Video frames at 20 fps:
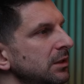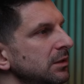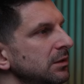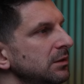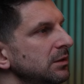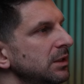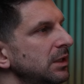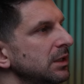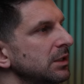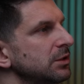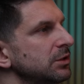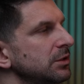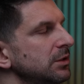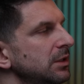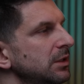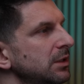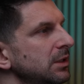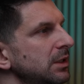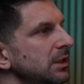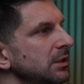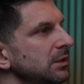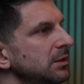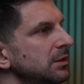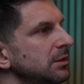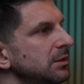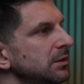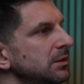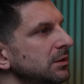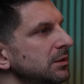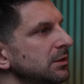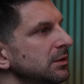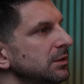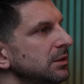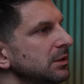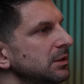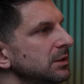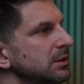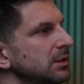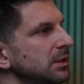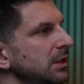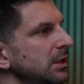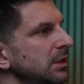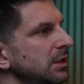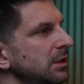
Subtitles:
I will incorporate a directional light and a